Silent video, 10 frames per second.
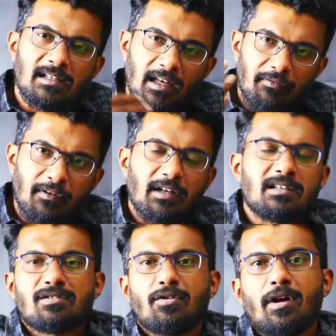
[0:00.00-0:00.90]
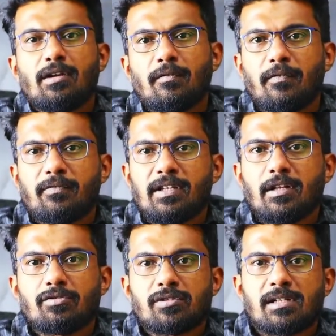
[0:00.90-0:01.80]
If it is going to
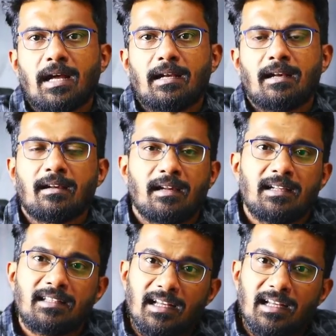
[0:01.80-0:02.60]
15,900,